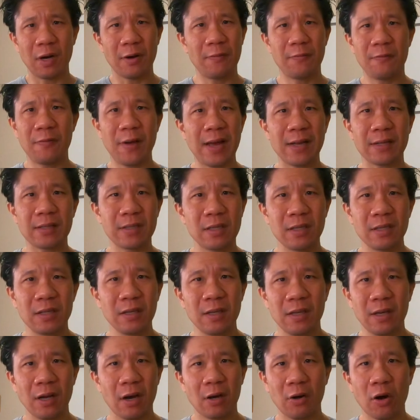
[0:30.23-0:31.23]
effect
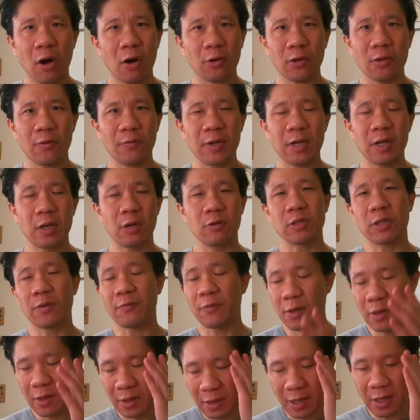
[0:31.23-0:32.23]
on all your videos.
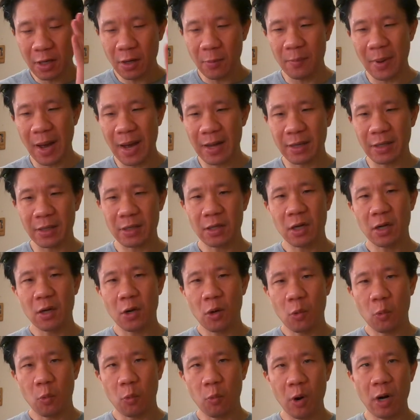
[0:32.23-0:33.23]
If you think about it,
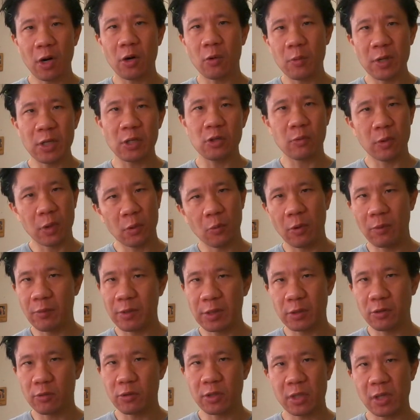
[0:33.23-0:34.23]
what are we doing when
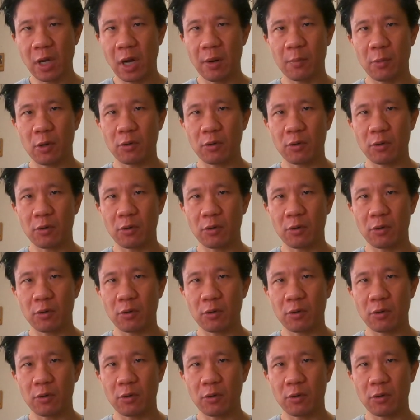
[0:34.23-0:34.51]
we do stop